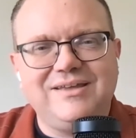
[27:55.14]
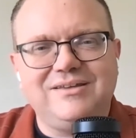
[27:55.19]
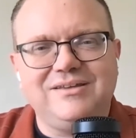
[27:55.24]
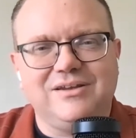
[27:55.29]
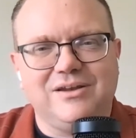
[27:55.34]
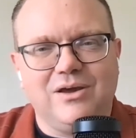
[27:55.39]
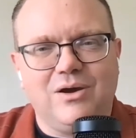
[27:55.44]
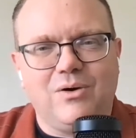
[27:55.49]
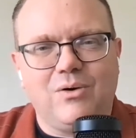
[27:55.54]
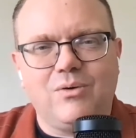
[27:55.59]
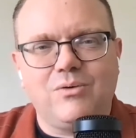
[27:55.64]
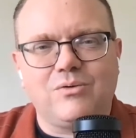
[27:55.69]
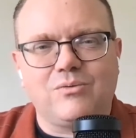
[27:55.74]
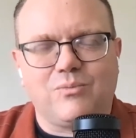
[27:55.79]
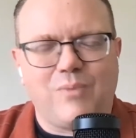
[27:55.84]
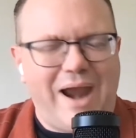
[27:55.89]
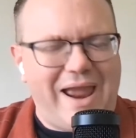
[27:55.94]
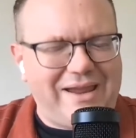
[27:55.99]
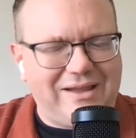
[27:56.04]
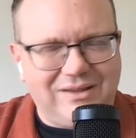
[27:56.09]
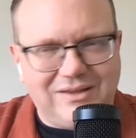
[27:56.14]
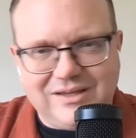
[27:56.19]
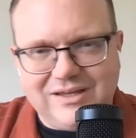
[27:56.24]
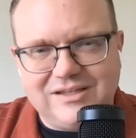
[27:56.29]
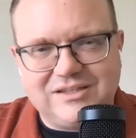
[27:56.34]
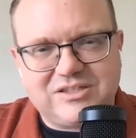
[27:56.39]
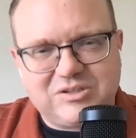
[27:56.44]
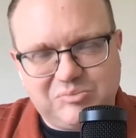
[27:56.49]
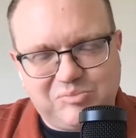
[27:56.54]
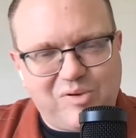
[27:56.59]
you know, wrangling
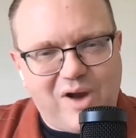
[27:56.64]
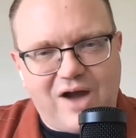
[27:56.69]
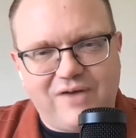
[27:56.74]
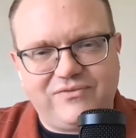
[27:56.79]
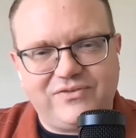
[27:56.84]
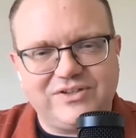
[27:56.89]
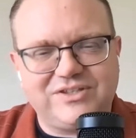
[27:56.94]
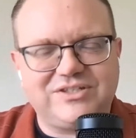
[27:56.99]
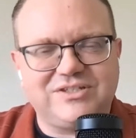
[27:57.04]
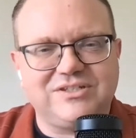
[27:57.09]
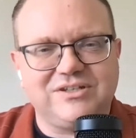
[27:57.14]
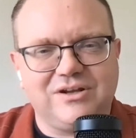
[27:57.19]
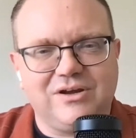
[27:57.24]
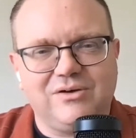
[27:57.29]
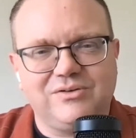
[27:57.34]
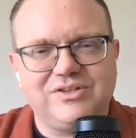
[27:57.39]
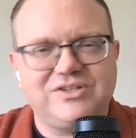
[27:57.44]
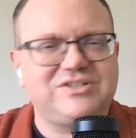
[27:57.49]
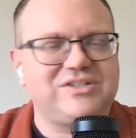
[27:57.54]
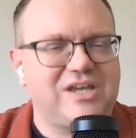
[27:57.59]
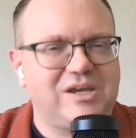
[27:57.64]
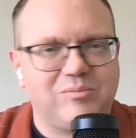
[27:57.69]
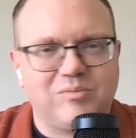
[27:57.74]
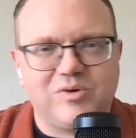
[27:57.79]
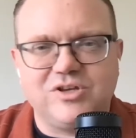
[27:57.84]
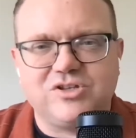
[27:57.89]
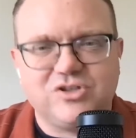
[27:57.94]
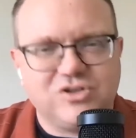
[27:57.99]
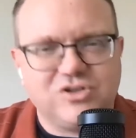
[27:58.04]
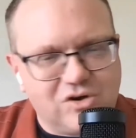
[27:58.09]
in some profits, you know, the same
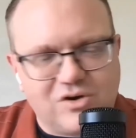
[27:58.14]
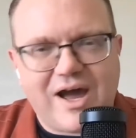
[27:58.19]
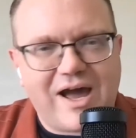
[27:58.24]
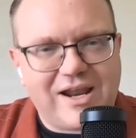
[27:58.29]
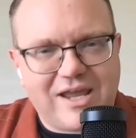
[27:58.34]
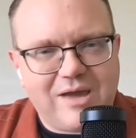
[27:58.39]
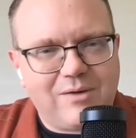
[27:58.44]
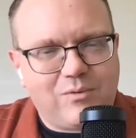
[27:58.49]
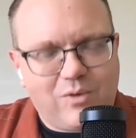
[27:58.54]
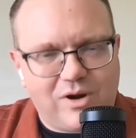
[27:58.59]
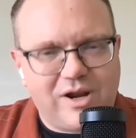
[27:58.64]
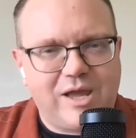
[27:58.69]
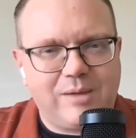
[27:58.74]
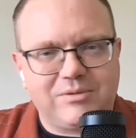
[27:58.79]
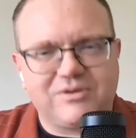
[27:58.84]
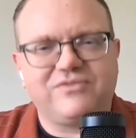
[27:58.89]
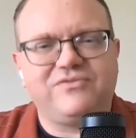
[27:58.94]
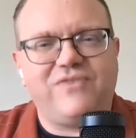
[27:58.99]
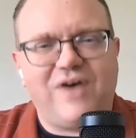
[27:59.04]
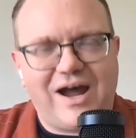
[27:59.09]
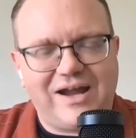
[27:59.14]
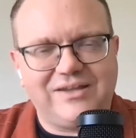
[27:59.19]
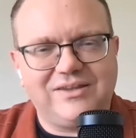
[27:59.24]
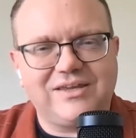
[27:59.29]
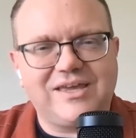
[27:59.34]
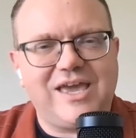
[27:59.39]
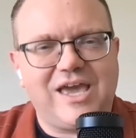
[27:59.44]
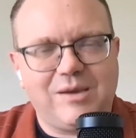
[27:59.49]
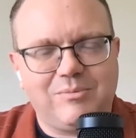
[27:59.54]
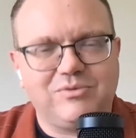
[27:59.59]
reason you're not weren't able to find the
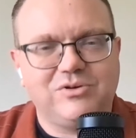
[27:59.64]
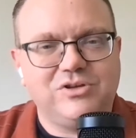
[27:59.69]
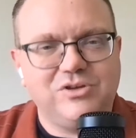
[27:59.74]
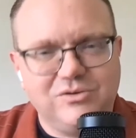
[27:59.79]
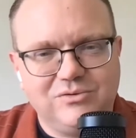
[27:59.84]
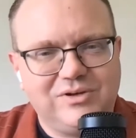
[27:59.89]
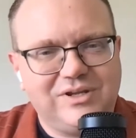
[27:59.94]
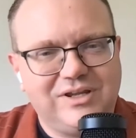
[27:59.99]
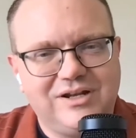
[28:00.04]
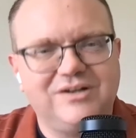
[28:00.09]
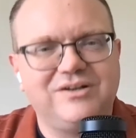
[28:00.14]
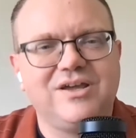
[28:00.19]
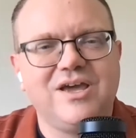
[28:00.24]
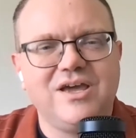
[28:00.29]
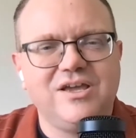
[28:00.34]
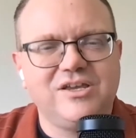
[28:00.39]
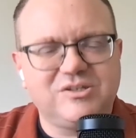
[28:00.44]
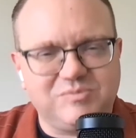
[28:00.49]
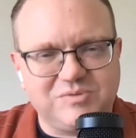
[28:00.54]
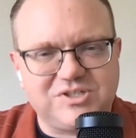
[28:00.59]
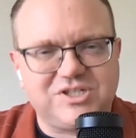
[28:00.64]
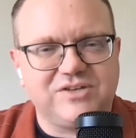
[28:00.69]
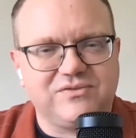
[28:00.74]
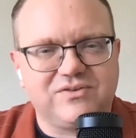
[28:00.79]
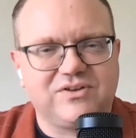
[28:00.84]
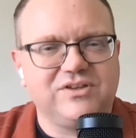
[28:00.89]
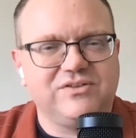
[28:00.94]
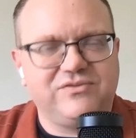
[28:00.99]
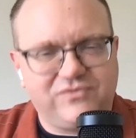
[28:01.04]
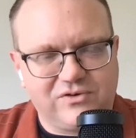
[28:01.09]
cable you needed
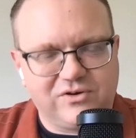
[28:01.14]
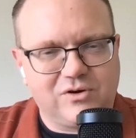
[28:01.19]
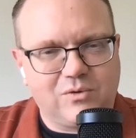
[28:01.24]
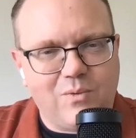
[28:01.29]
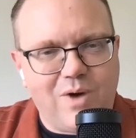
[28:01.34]
specifically for your